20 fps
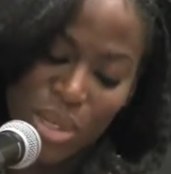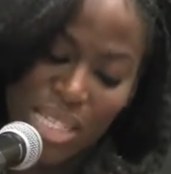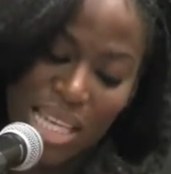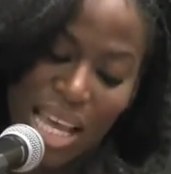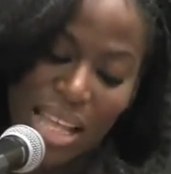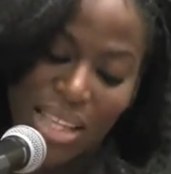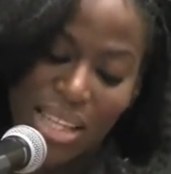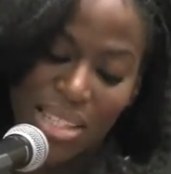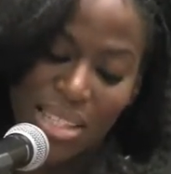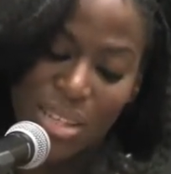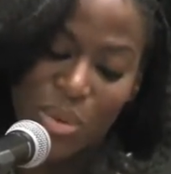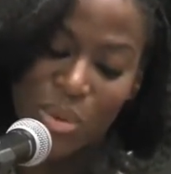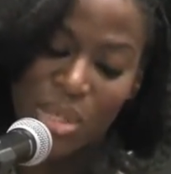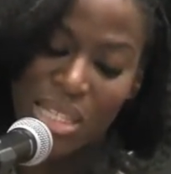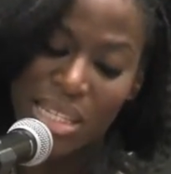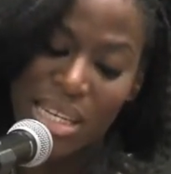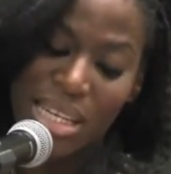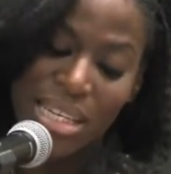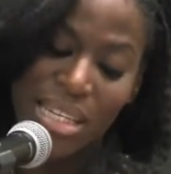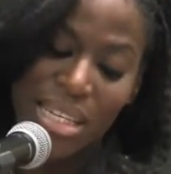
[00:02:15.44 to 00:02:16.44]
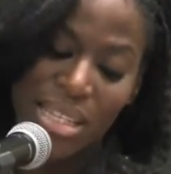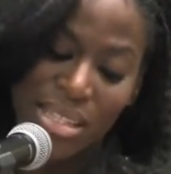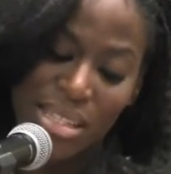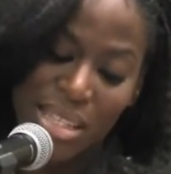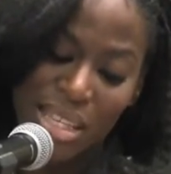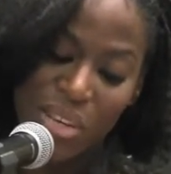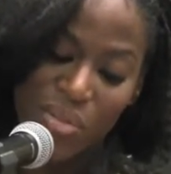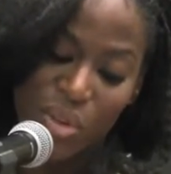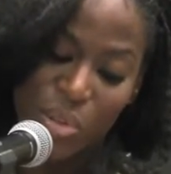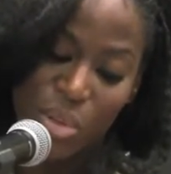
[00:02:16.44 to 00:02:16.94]
mortality was an
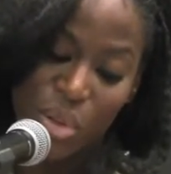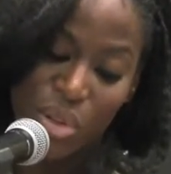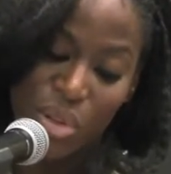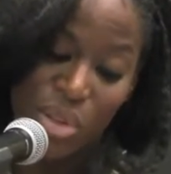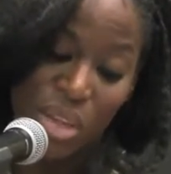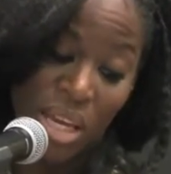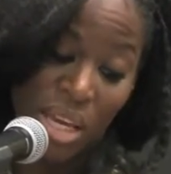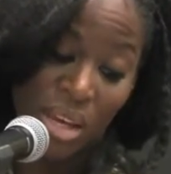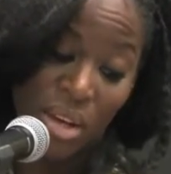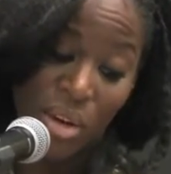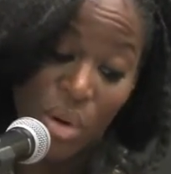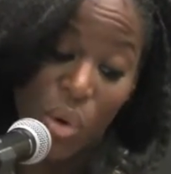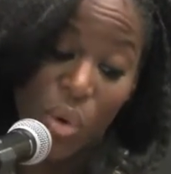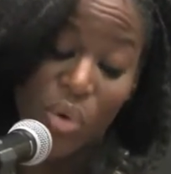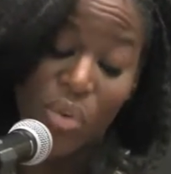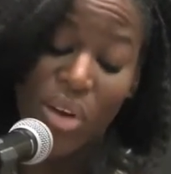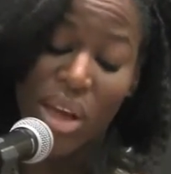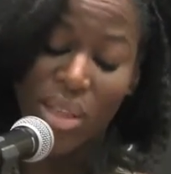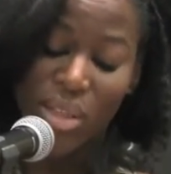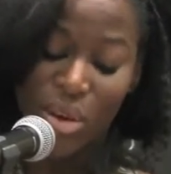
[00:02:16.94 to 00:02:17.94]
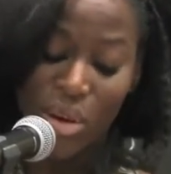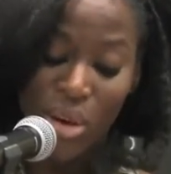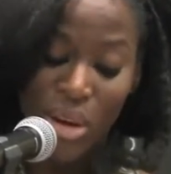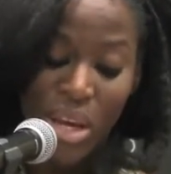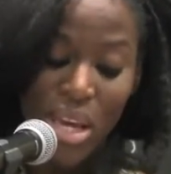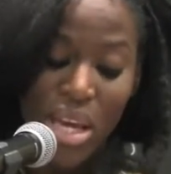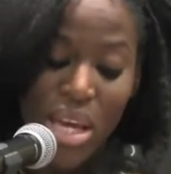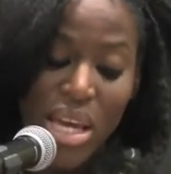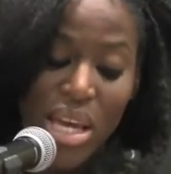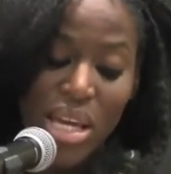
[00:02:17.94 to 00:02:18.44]
inconceivable thing, or rather,
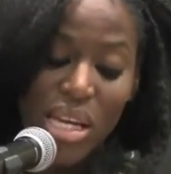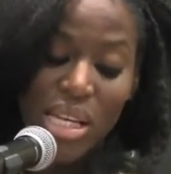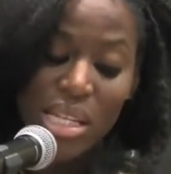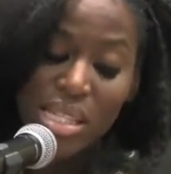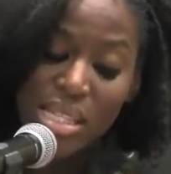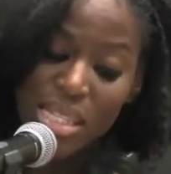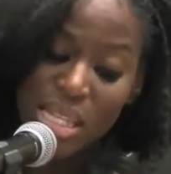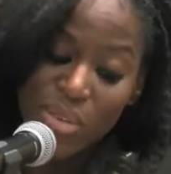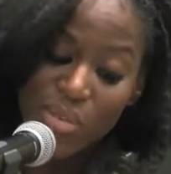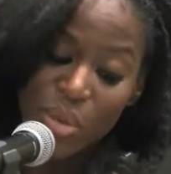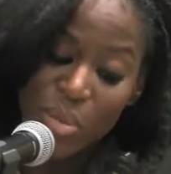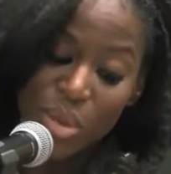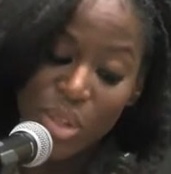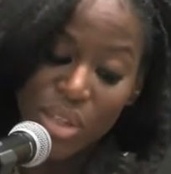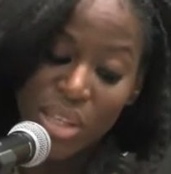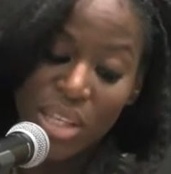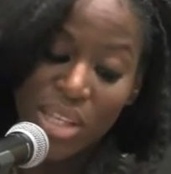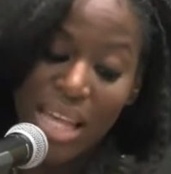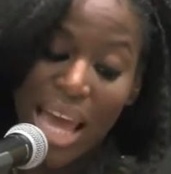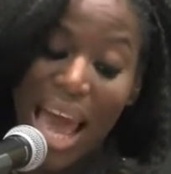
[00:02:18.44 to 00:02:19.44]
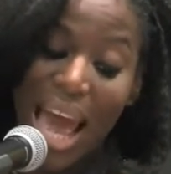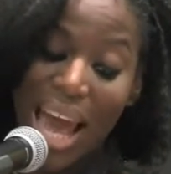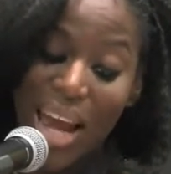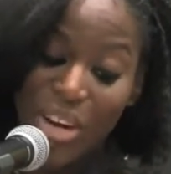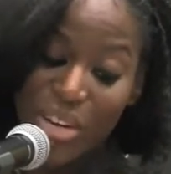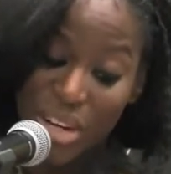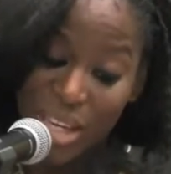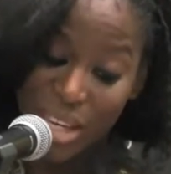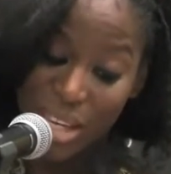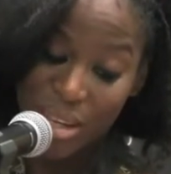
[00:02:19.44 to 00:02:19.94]
conceivable in the
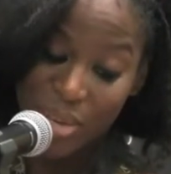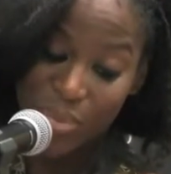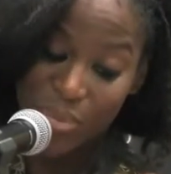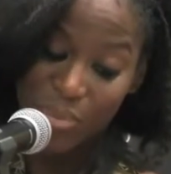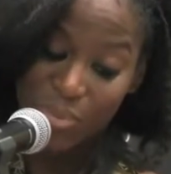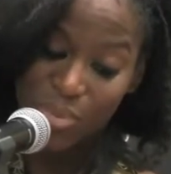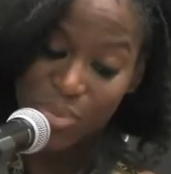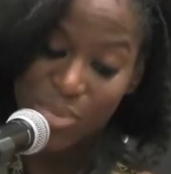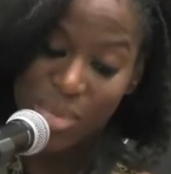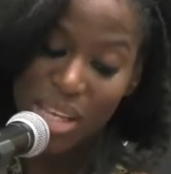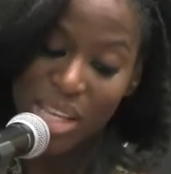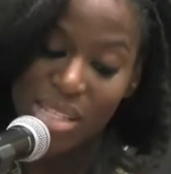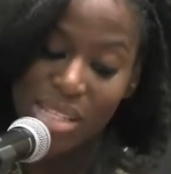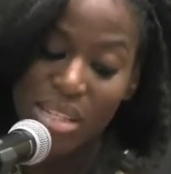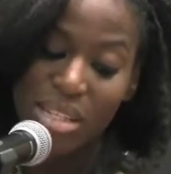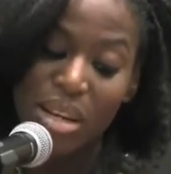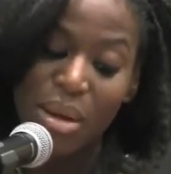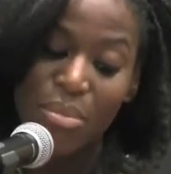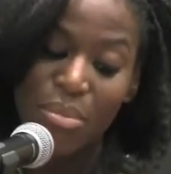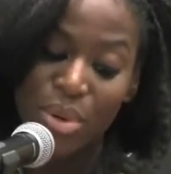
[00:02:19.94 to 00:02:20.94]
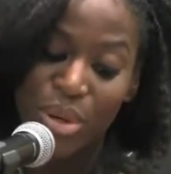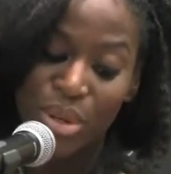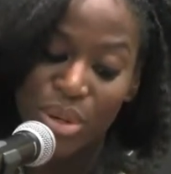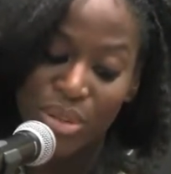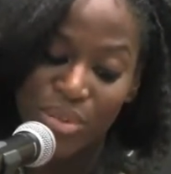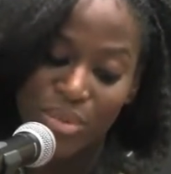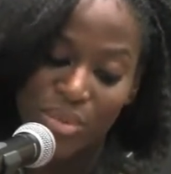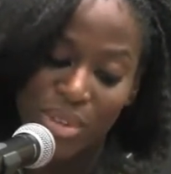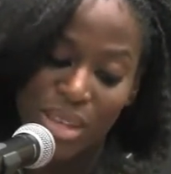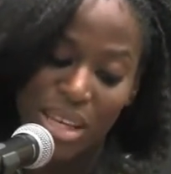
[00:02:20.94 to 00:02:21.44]
aggregate as a number,
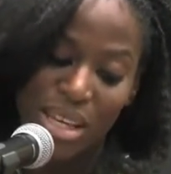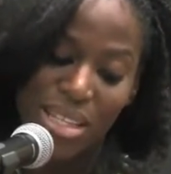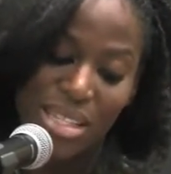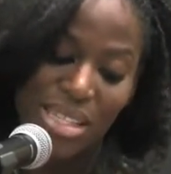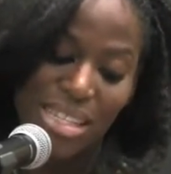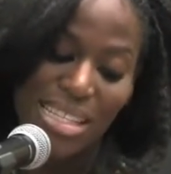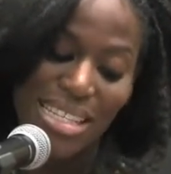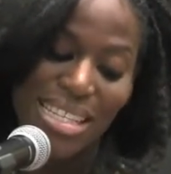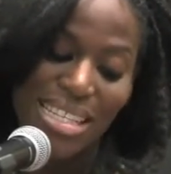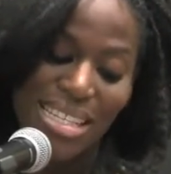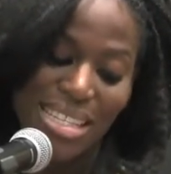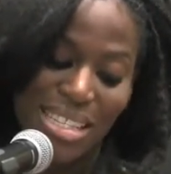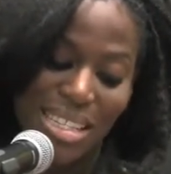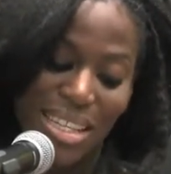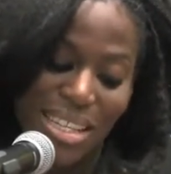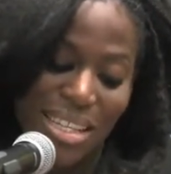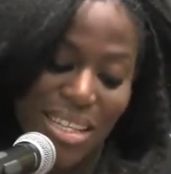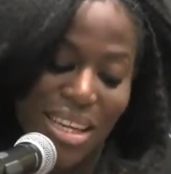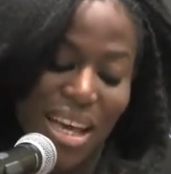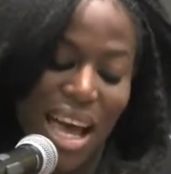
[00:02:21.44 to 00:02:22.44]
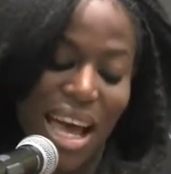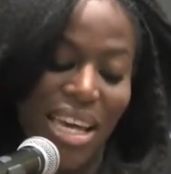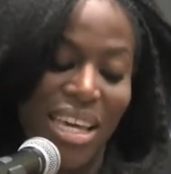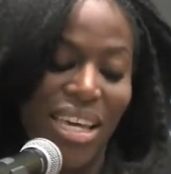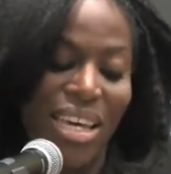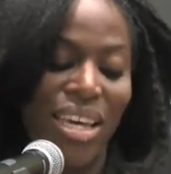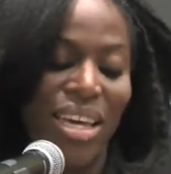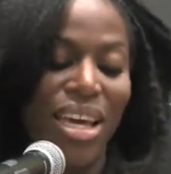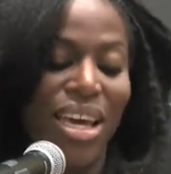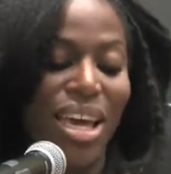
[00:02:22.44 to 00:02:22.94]
a statistic,
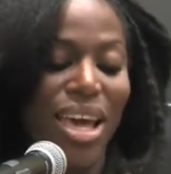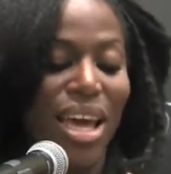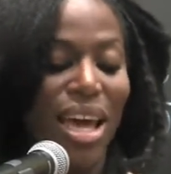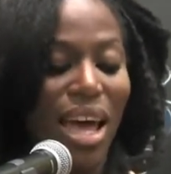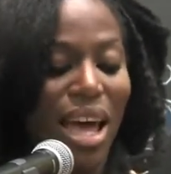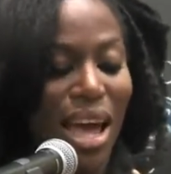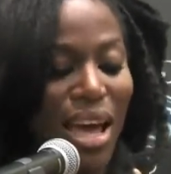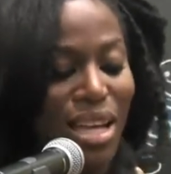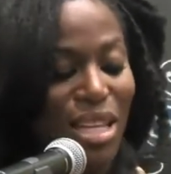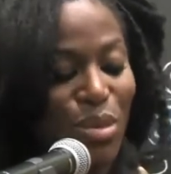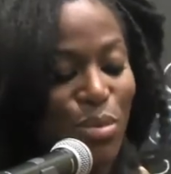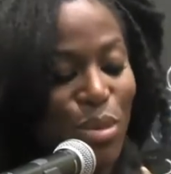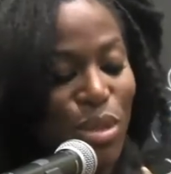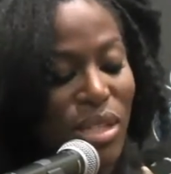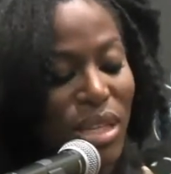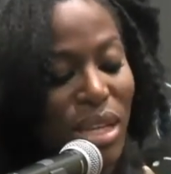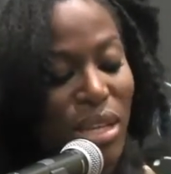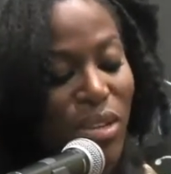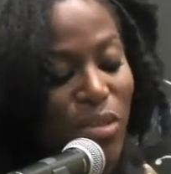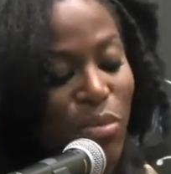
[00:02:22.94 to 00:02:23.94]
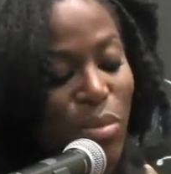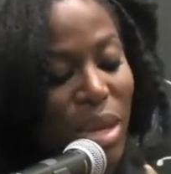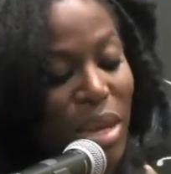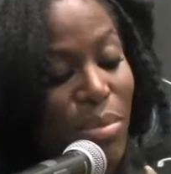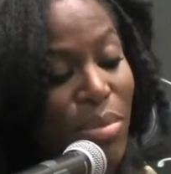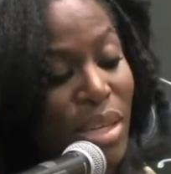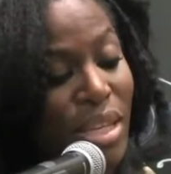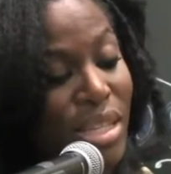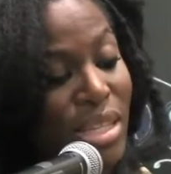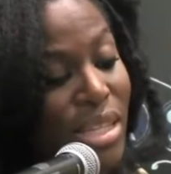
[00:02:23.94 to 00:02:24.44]
i.e., X percent of
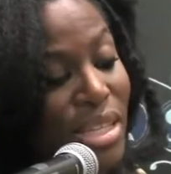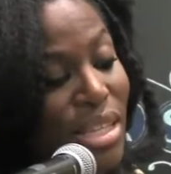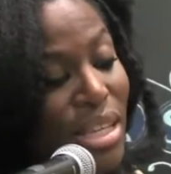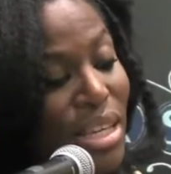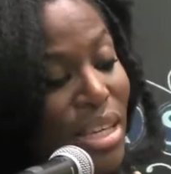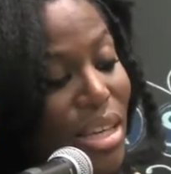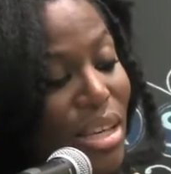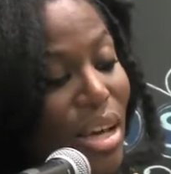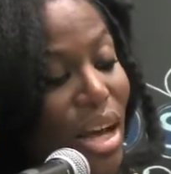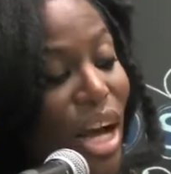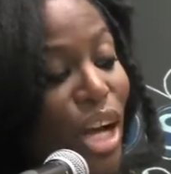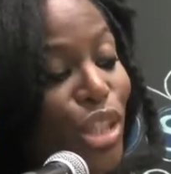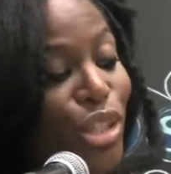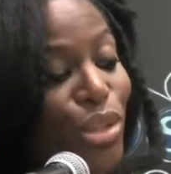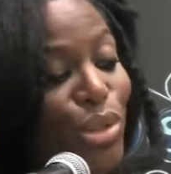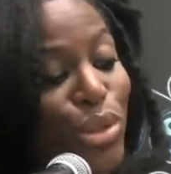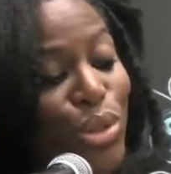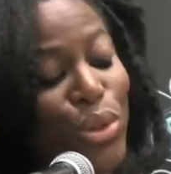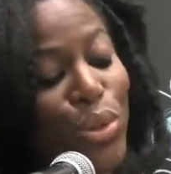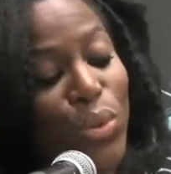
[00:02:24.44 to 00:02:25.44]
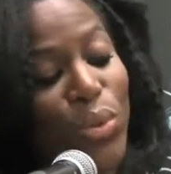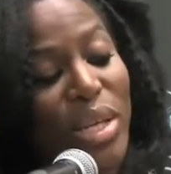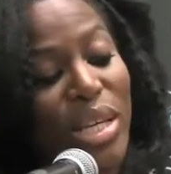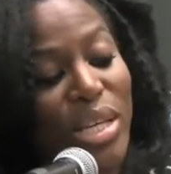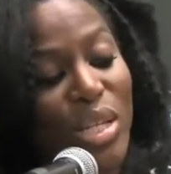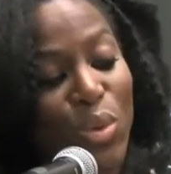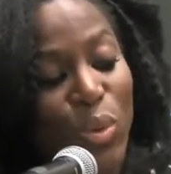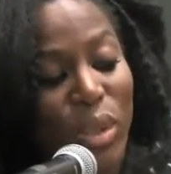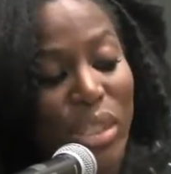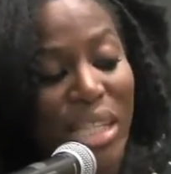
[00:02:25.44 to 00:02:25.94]
babies under two
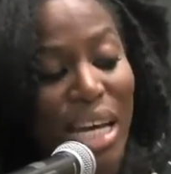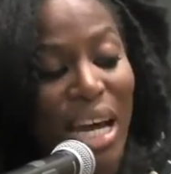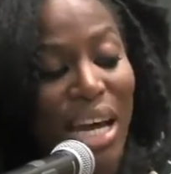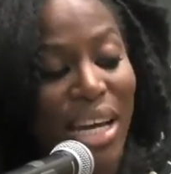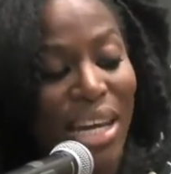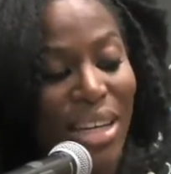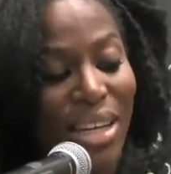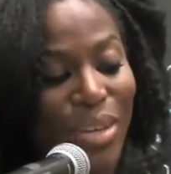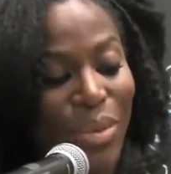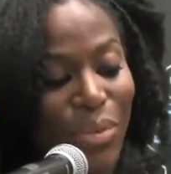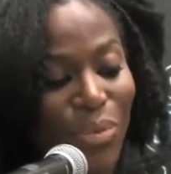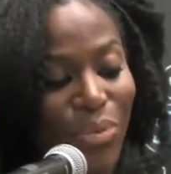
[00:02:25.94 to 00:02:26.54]
weeks will die